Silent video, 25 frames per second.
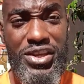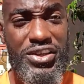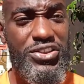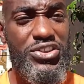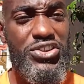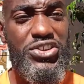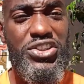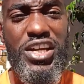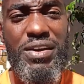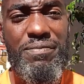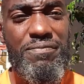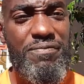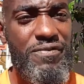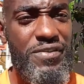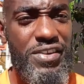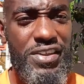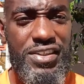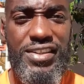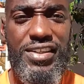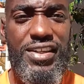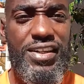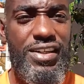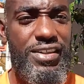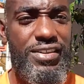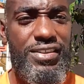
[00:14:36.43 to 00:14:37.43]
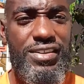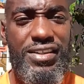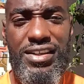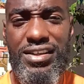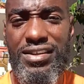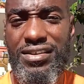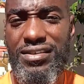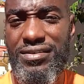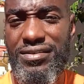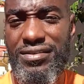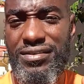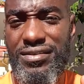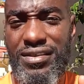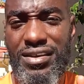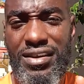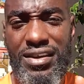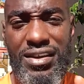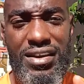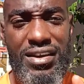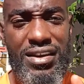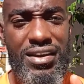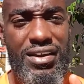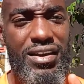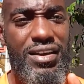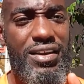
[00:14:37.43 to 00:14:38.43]
the gym facilities,
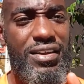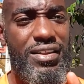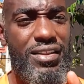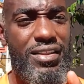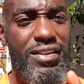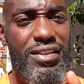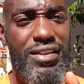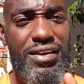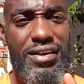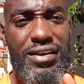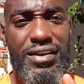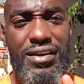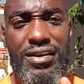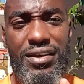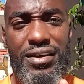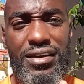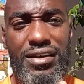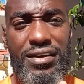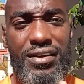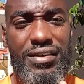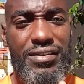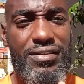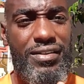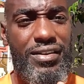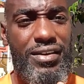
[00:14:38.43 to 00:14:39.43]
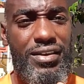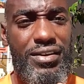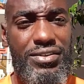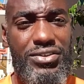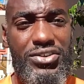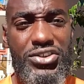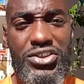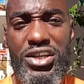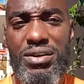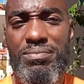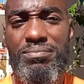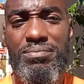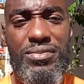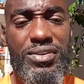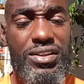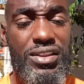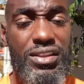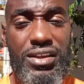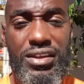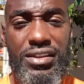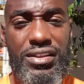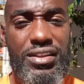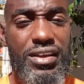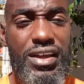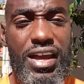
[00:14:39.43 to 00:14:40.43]
the gym,
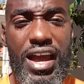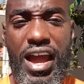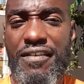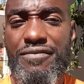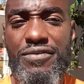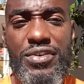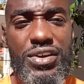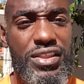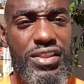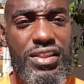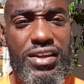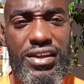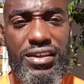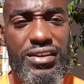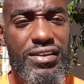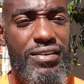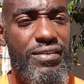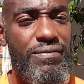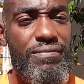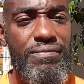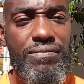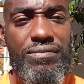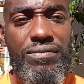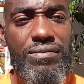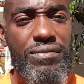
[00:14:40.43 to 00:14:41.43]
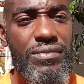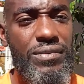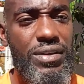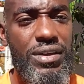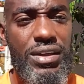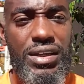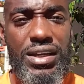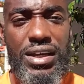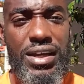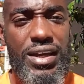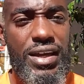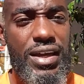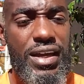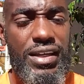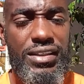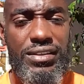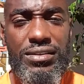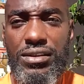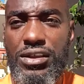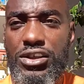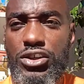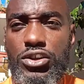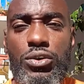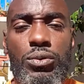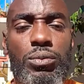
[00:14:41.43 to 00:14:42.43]
everything,
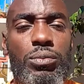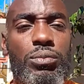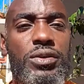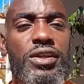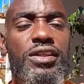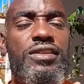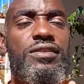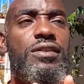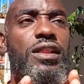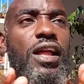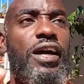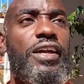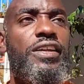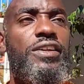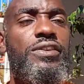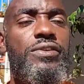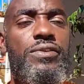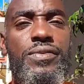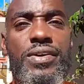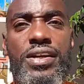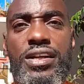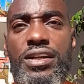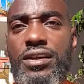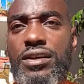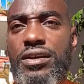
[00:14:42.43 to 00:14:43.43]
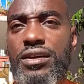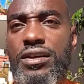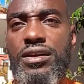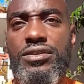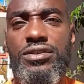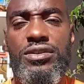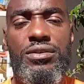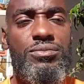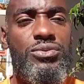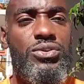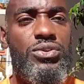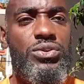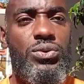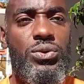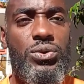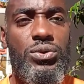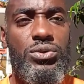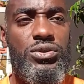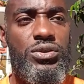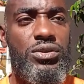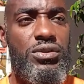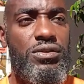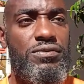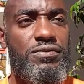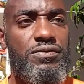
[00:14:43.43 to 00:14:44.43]
it's like you're in some
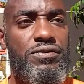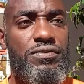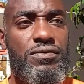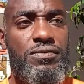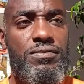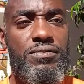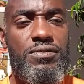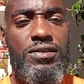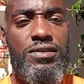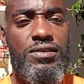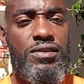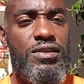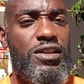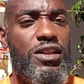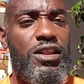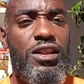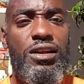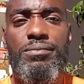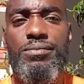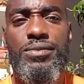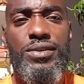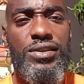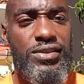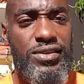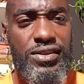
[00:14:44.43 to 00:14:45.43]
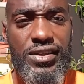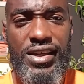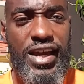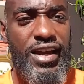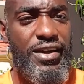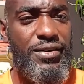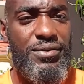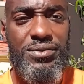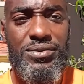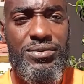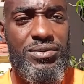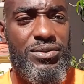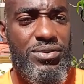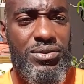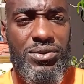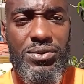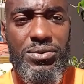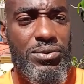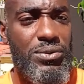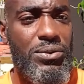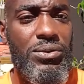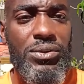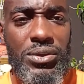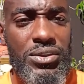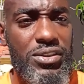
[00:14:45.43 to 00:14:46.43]
sort of club scout
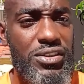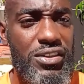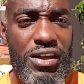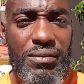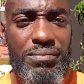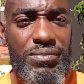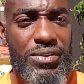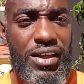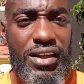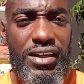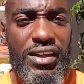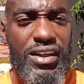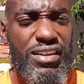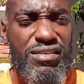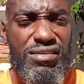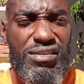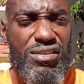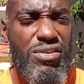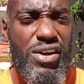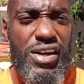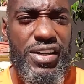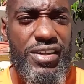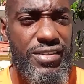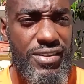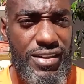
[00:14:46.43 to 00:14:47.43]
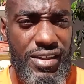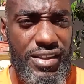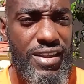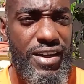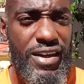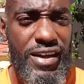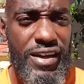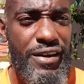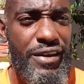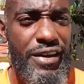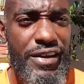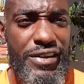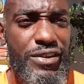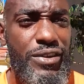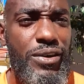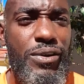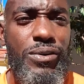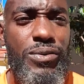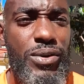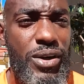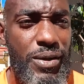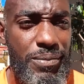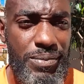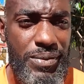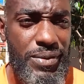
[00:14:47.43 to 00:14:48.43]
school or something. It's crazy there. In
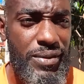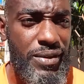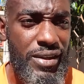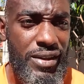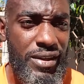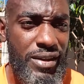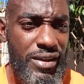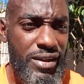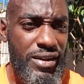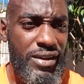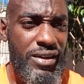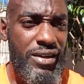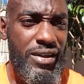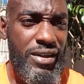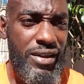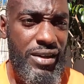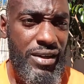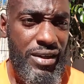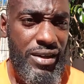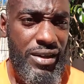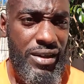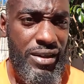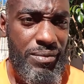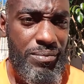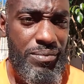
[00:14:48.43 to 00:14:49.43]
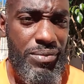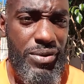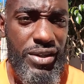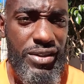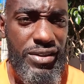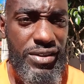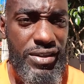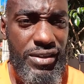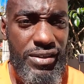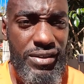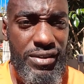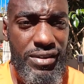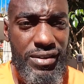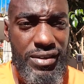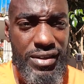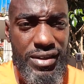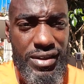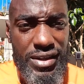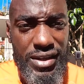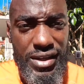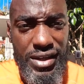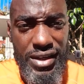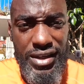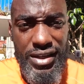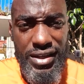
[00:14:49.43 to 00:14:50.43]
Europe, prison
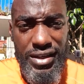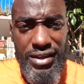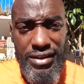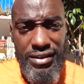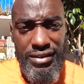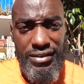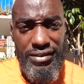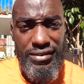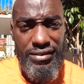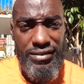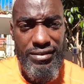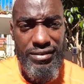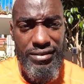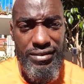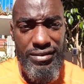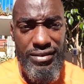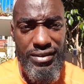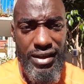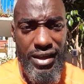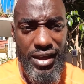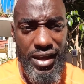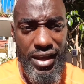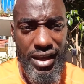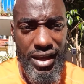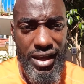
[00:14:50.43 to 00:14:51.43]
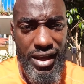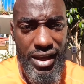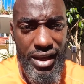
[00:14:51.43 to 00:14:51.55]
is